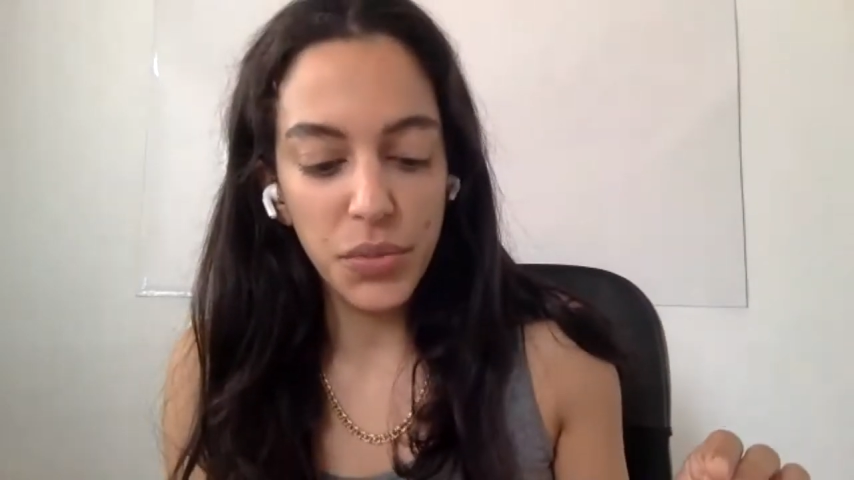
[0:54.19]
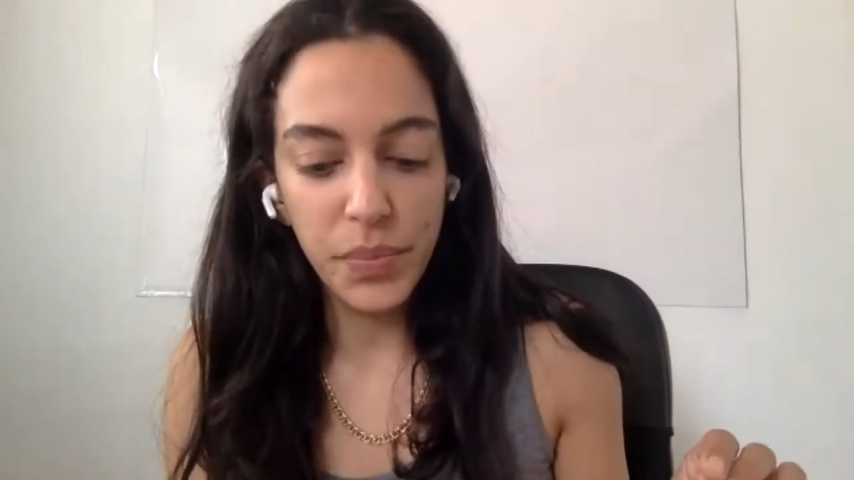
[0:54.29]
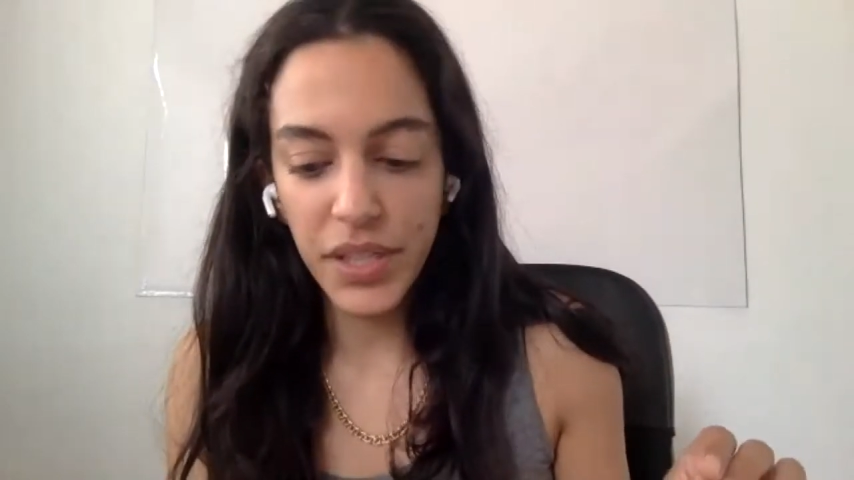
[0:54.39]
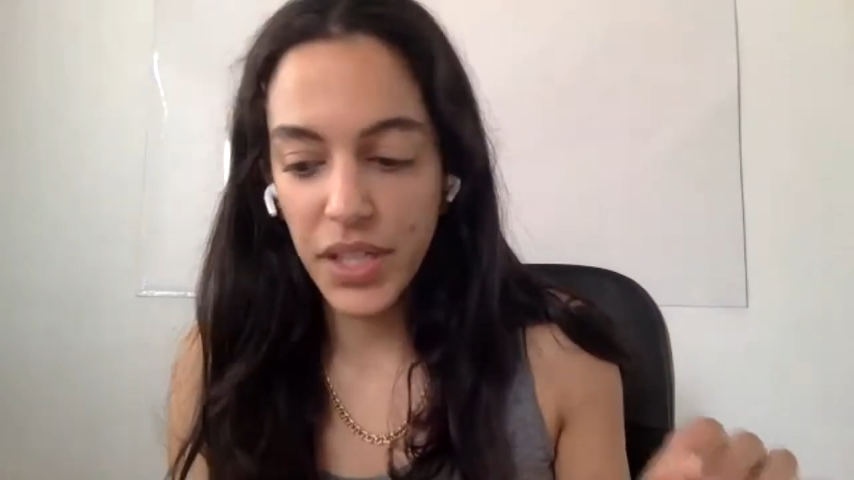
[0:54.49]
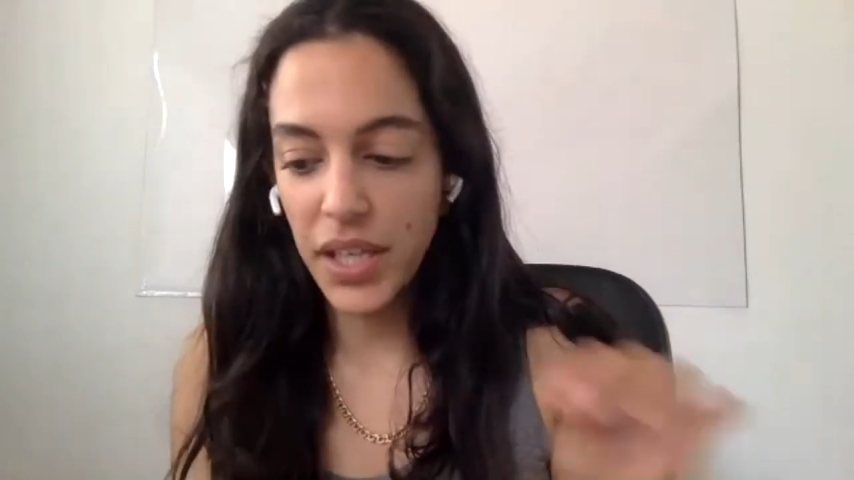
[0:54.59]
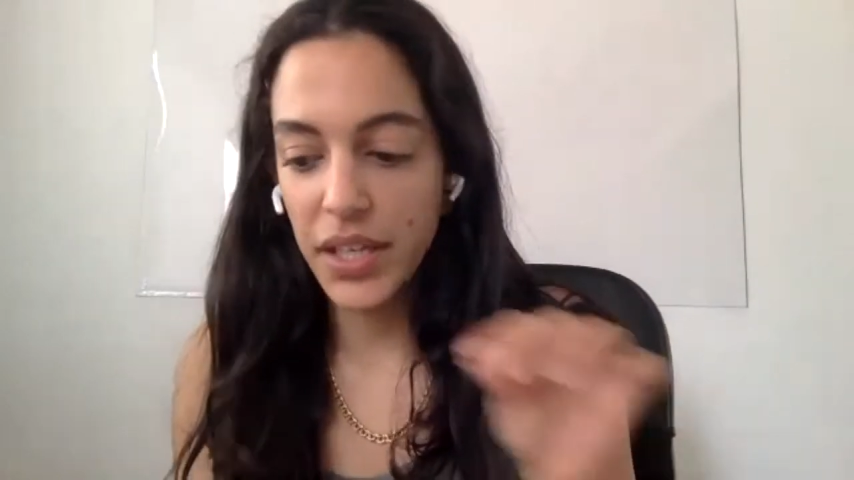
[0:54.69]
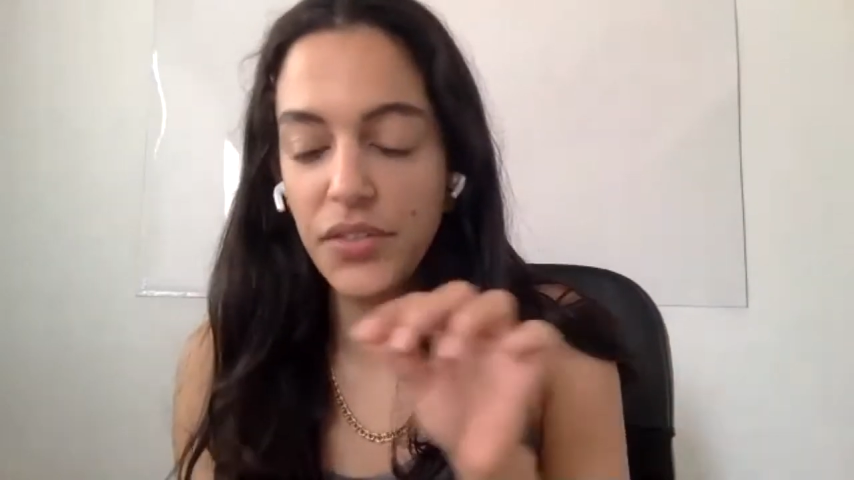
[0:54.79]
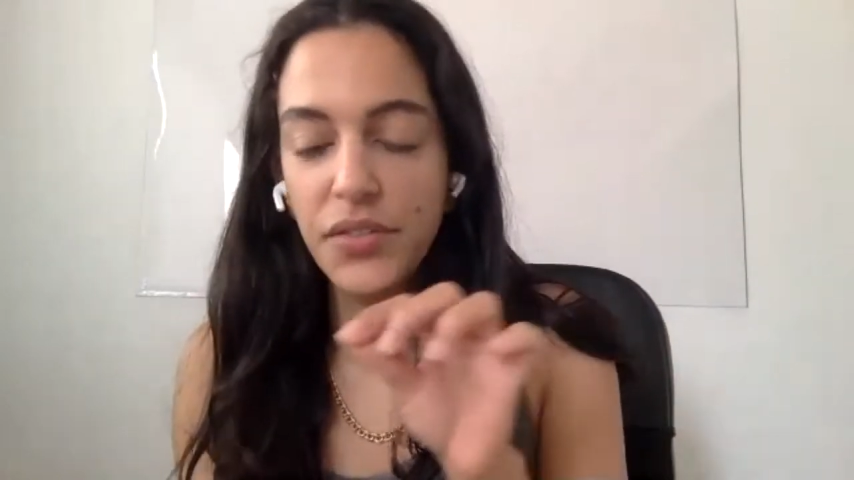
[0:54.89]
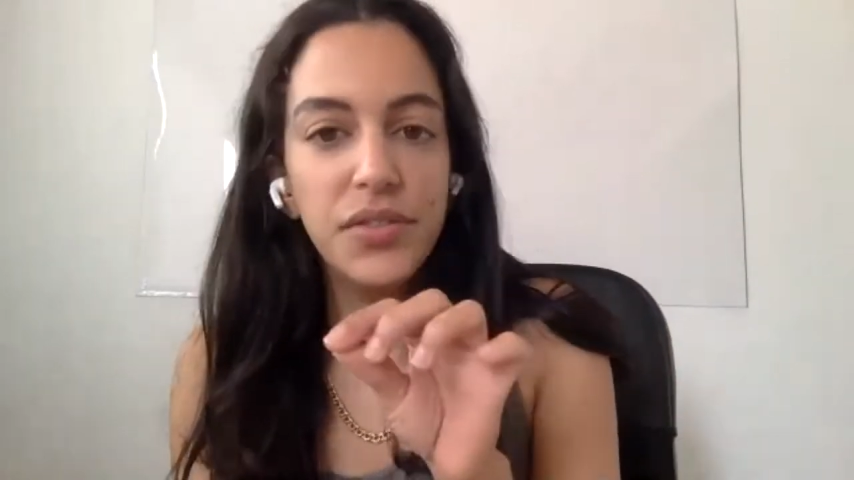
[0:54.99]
pick like